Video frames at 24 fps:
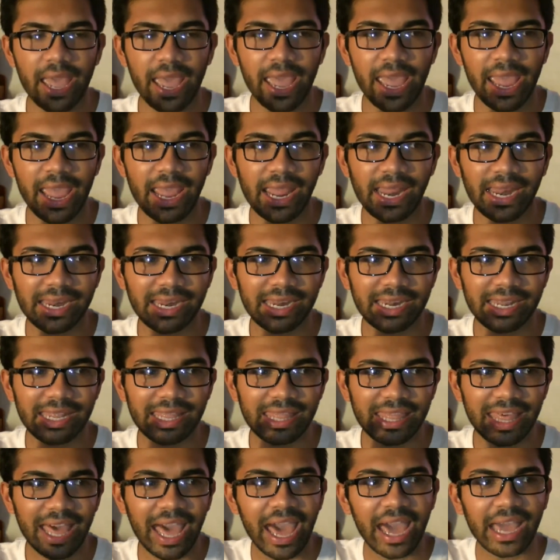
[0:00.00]
and
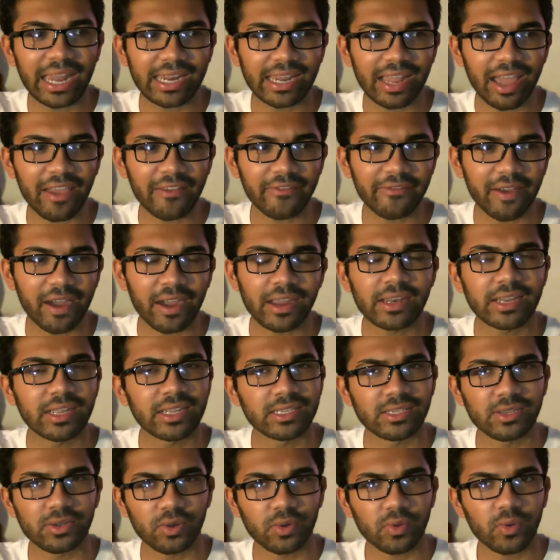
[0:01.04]
that I find
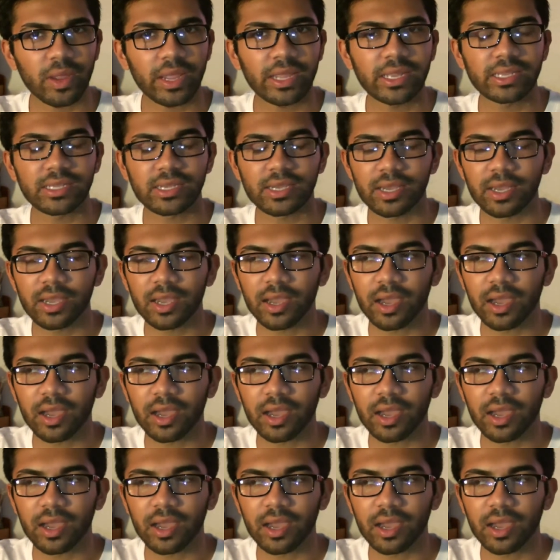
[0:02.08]
is a great